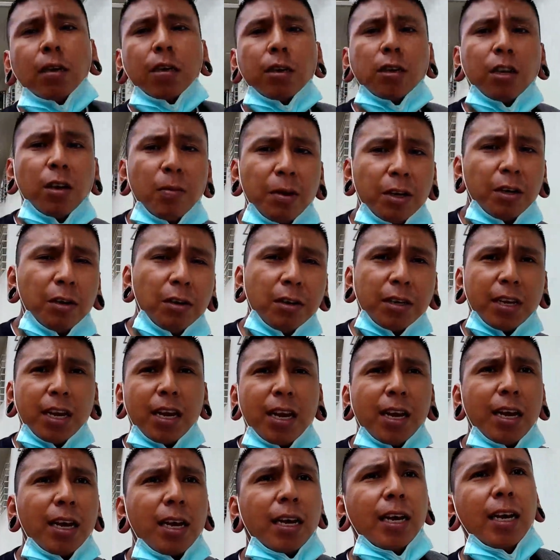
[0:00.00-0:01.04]
So amigos,
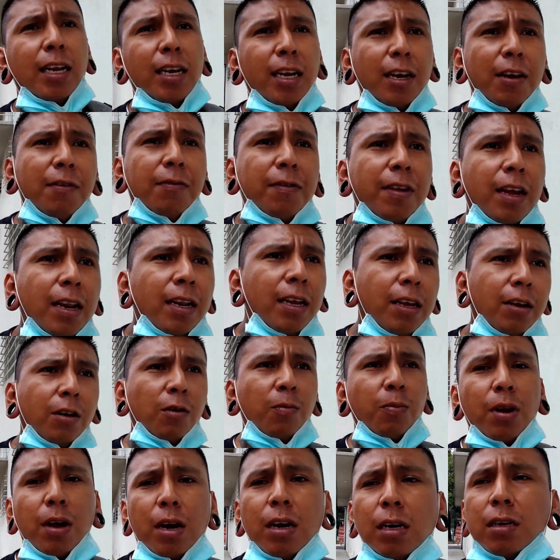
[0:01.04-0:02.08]
I left a little
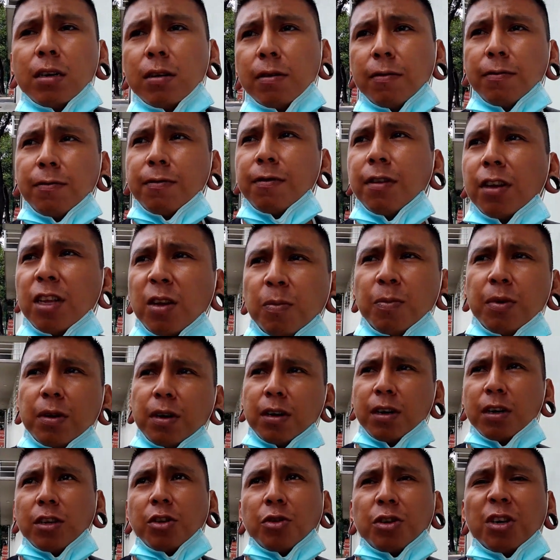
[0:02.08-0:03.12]
block of nothing
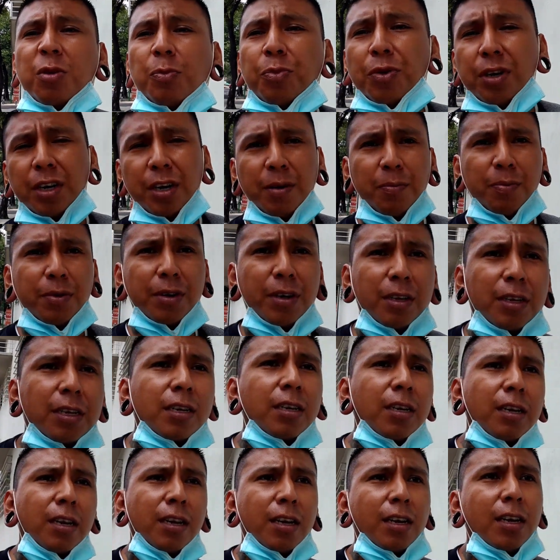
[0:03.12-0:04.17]
but screen printing, but
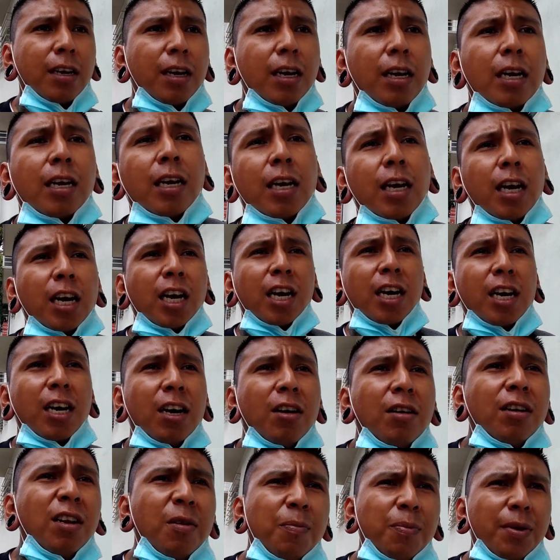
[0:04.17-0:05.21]

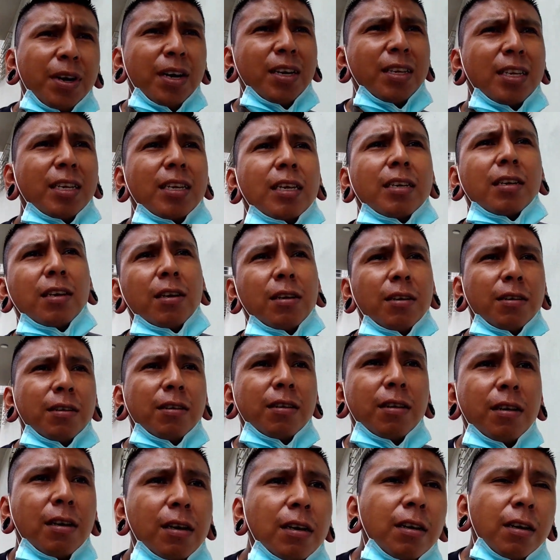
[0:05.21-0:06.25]
I only bought
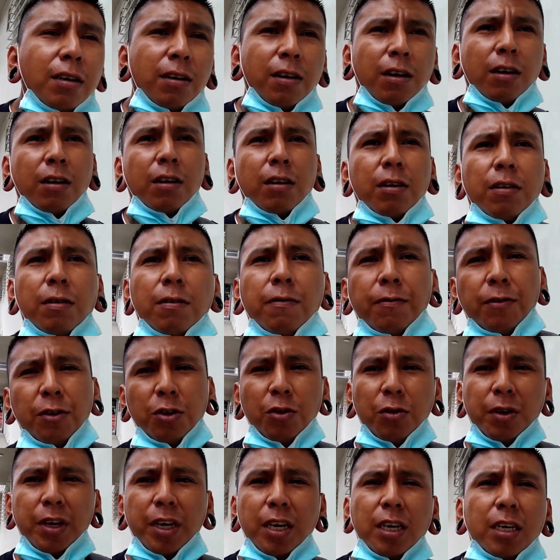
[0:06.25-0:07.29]
a
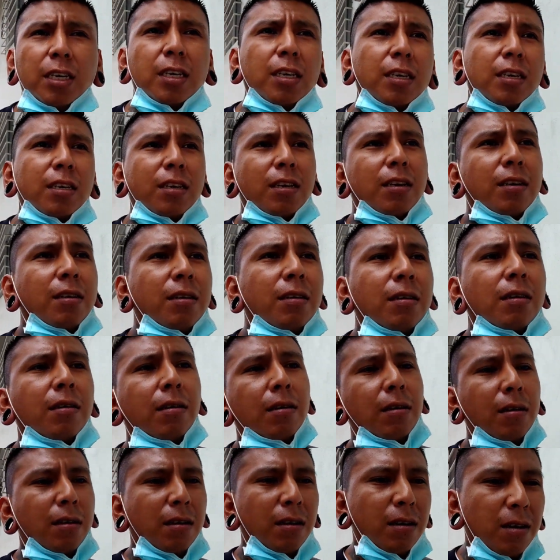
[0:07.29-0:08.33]
few inks.
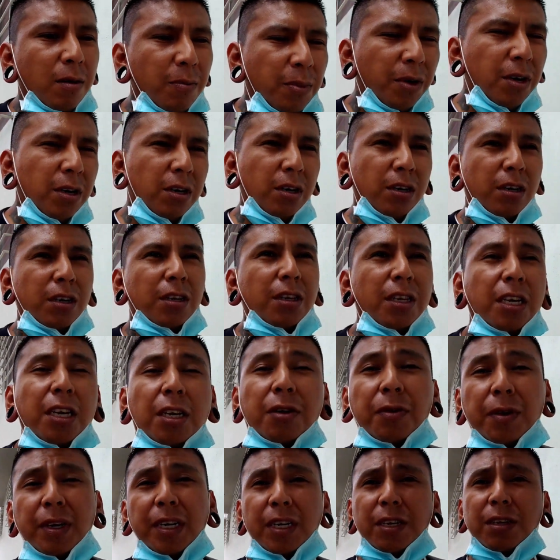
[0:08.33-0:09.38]
I bought a
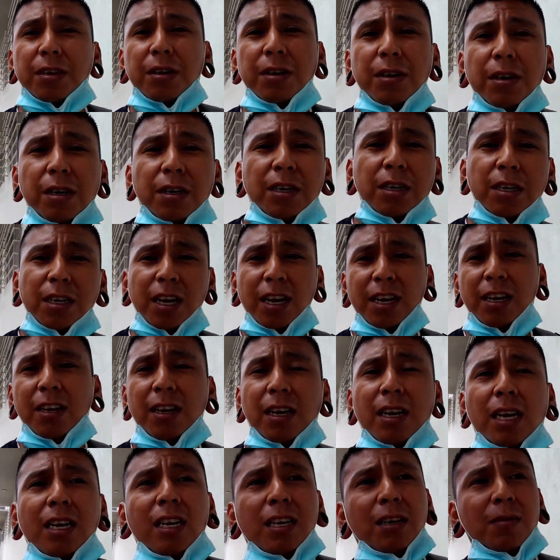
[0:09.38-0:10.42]
degreaser because I need to
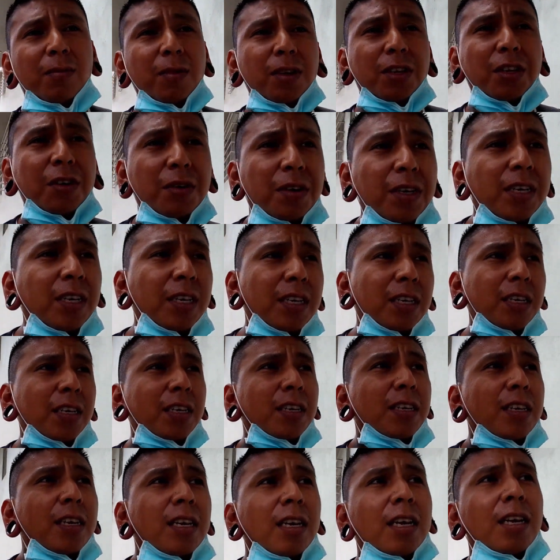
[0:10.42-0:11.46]
clean up my screen, because
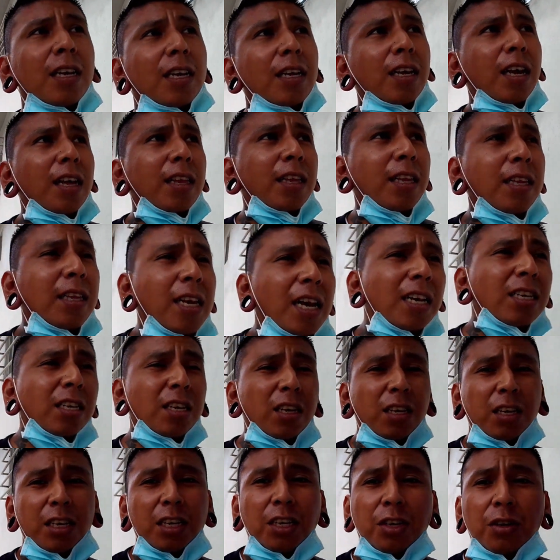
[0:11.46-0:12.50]
I think that's
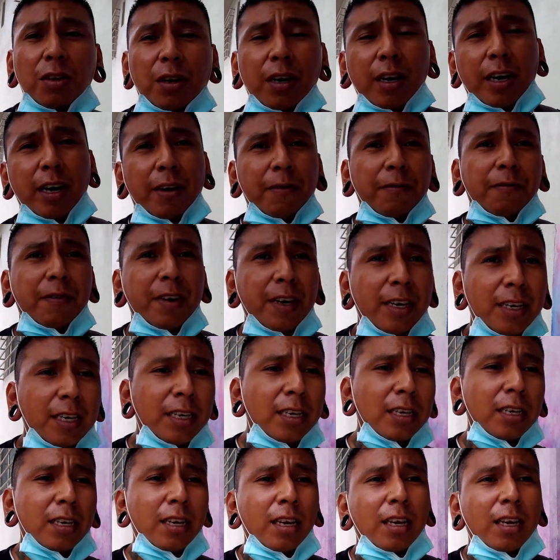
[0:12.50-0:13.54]
the issue I face.